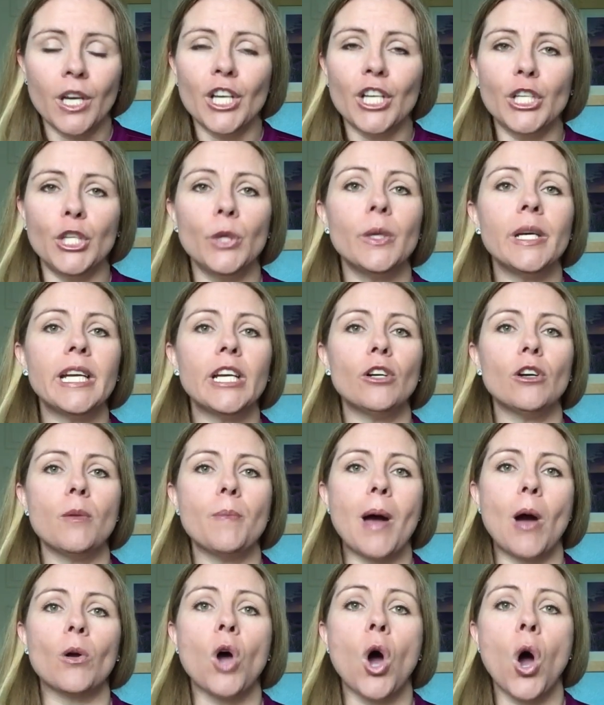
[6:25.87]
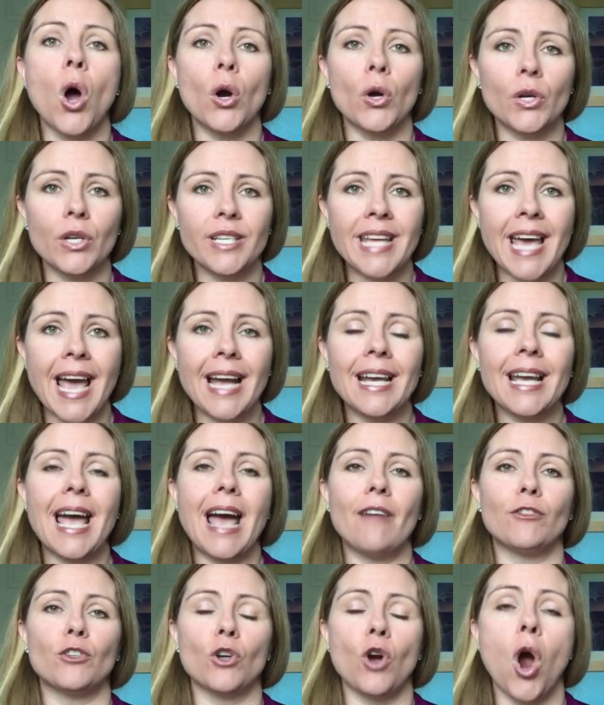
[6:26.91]
You hear about heart attack
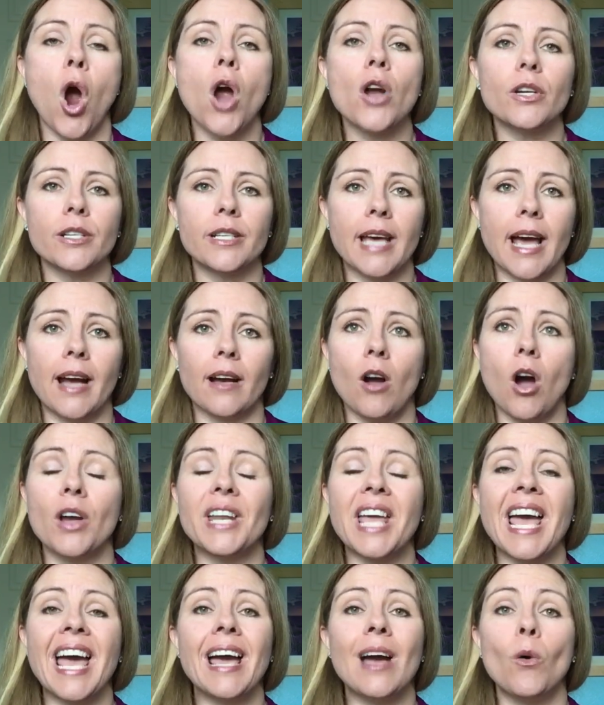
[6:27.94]
after heart attack on